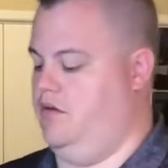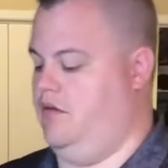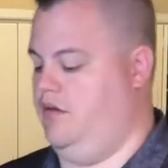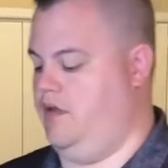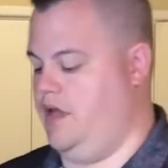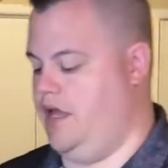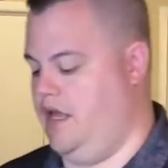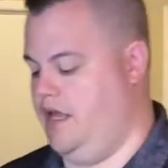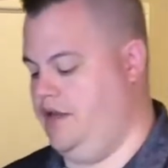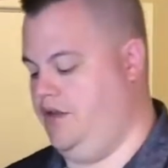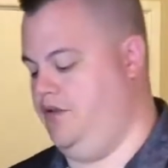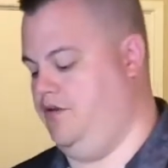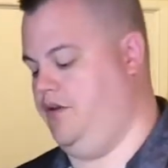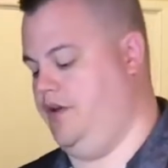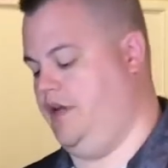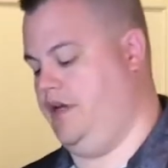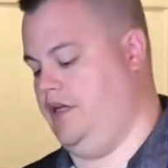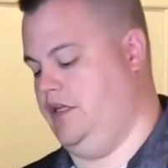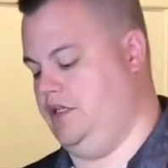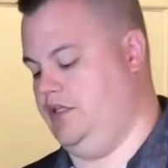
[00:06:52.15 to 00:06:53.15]
Then you
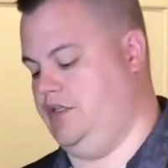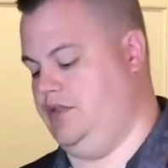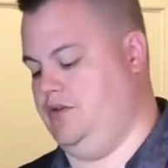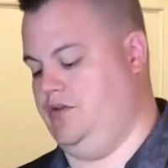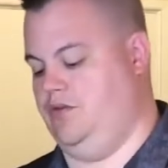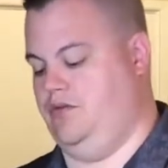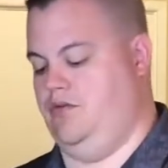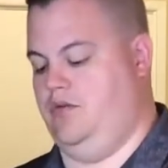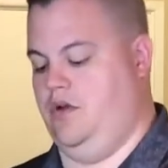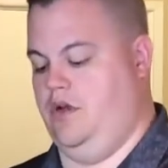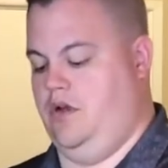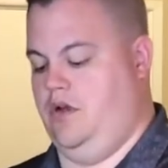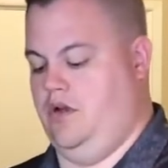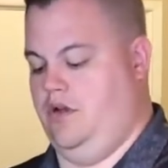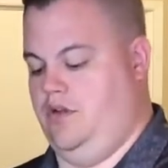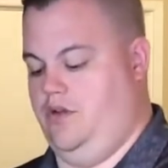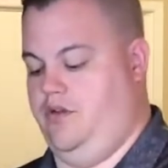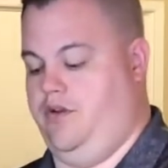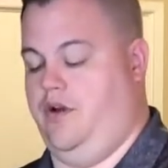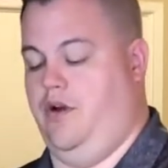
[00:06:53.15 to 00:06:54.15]
get into,
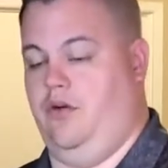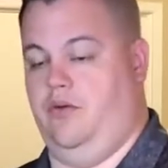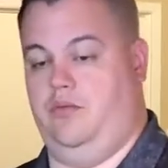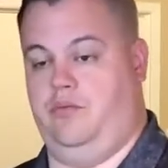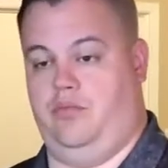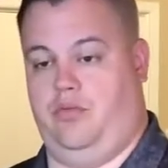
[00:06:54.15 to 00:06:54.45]
you go